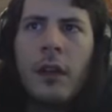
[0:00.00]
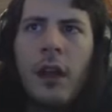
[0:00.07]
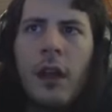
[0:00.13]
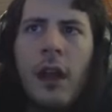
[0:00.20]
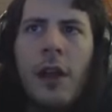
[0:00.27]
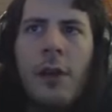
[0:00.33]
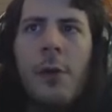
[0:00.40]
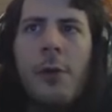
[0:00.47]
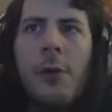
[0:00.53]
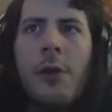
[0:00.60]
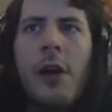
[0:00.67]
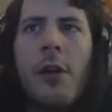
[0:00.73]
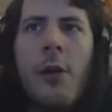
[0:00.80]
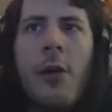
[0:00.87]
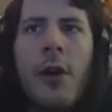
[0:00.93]
I don't
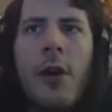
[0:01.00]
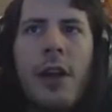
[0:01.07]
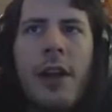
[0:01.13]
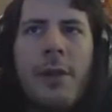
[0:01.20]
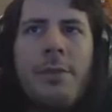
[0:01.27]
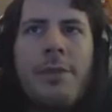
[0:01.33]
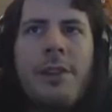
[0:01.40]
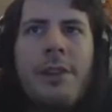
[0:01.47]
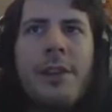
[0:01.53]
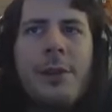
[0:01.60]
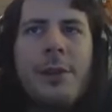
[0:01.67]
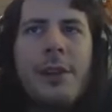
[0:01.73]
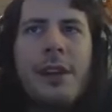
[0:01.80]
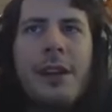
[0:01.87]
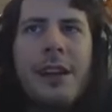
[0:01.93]
know what I'm
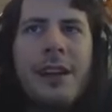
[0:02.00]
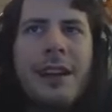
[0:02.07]
doing.